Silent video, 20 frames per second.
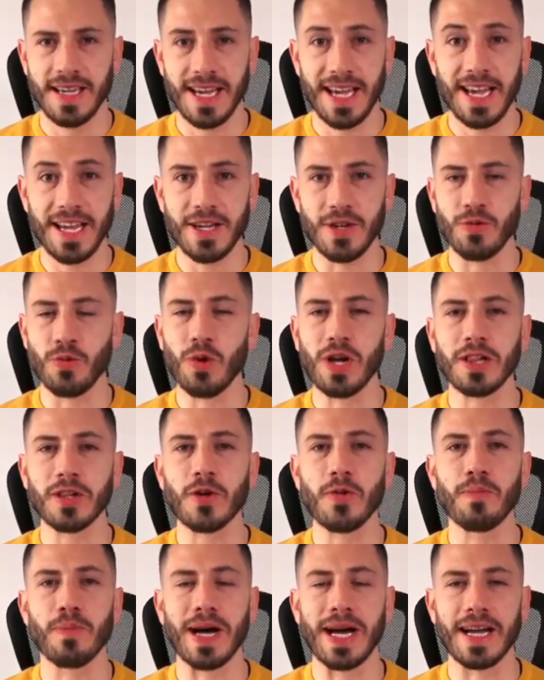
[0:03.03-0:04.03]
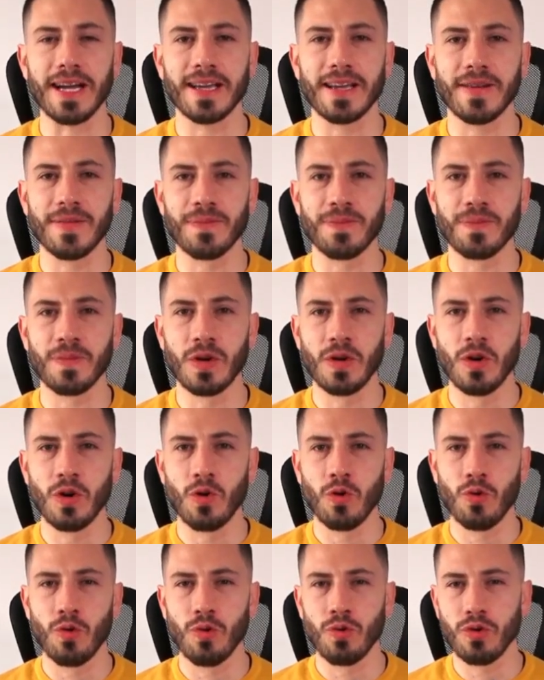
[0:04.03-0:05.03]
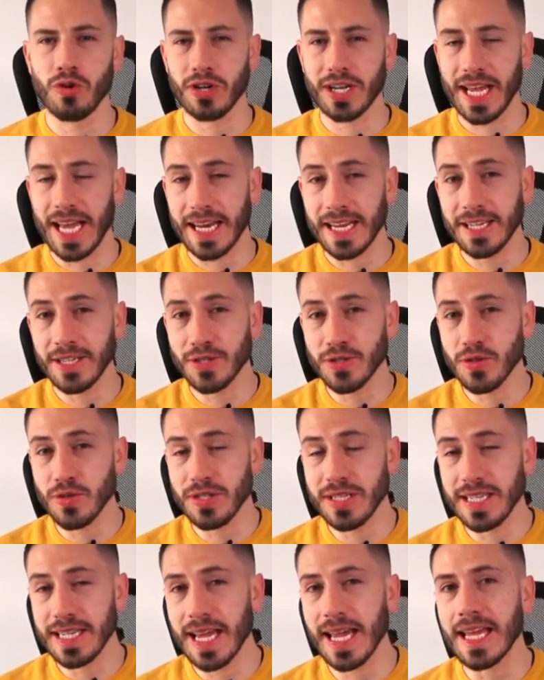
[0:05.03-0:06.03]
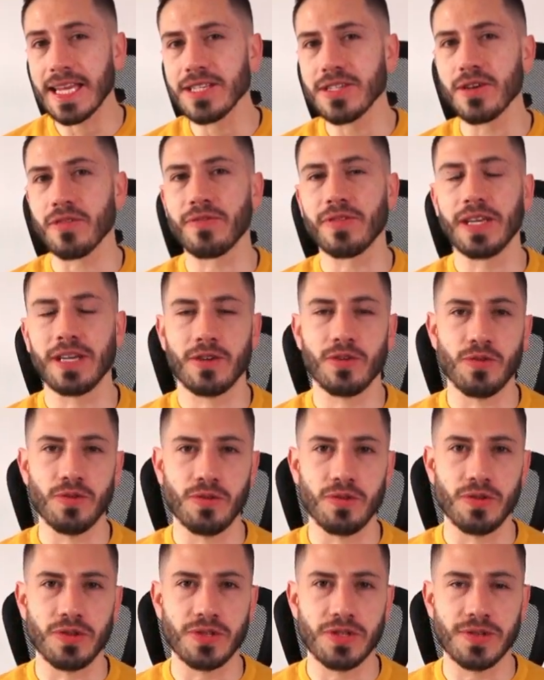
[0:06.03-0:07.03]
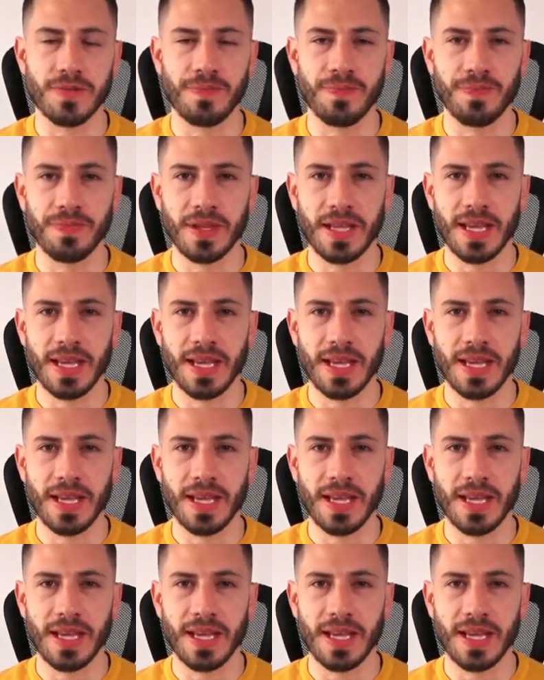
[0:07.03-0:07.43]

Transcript: Hey, welcome back. We're getting to the end of the course,